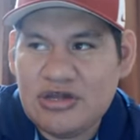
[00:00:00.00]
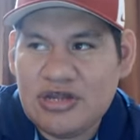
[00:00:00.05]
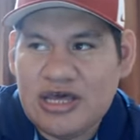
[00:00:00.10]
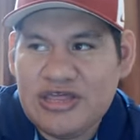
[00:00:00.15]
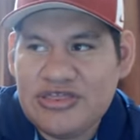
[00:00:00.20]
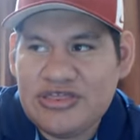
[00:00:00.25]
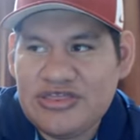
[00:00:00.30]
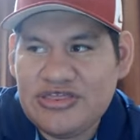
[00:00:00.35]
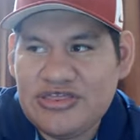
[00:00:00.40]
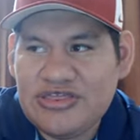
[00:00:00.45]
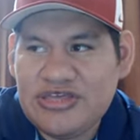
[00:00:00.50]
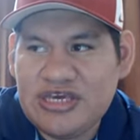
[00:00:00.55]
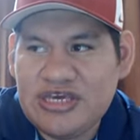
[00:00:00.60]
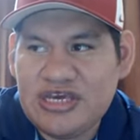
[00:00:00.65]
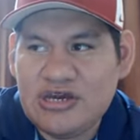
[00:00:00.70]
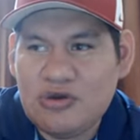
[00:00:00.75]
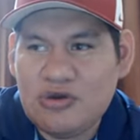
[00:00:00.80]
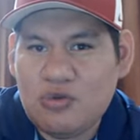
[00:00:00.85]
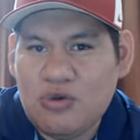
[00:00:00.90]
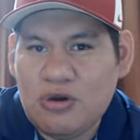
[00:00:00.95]
I
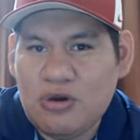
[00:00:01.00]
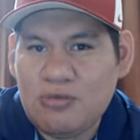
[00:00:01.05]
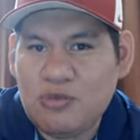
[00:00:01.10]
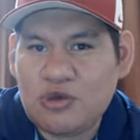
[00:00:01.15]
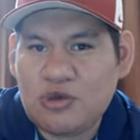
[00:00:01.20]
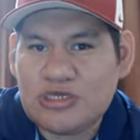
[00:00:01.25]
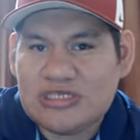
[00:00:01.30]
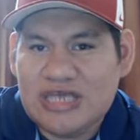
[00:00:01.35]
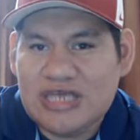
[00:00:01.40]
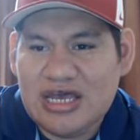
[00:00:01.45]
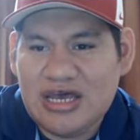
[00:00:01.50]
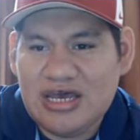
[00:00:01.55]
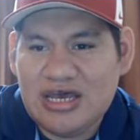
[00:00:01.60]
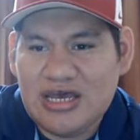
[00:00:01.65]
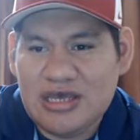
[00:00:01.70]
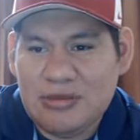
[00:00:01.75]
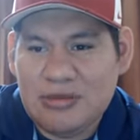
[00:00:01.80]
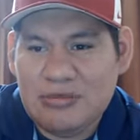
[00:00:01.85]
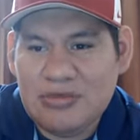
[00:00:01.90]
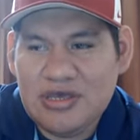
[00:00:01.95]
think, one more
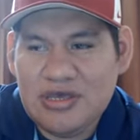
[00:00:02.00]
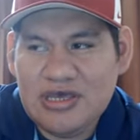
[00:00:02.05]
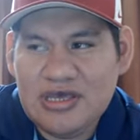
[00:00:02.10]
time.